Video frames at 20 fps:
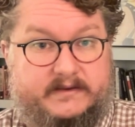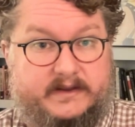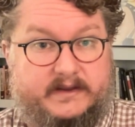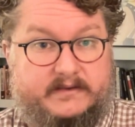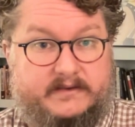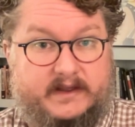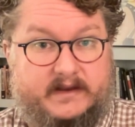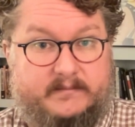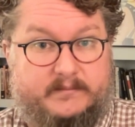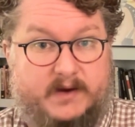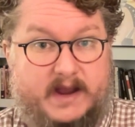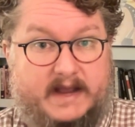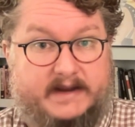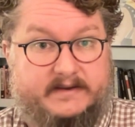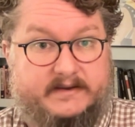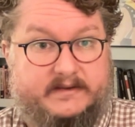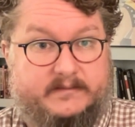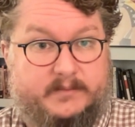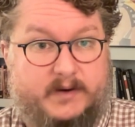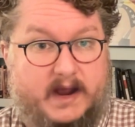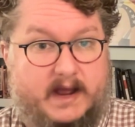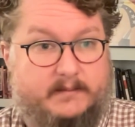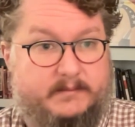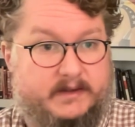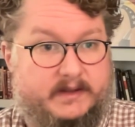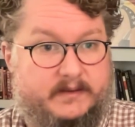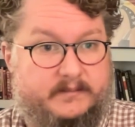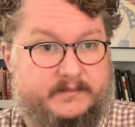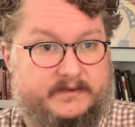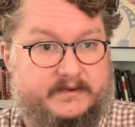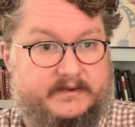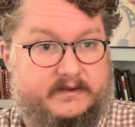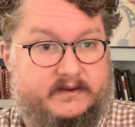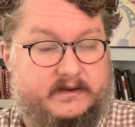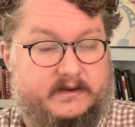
a set of practice problems.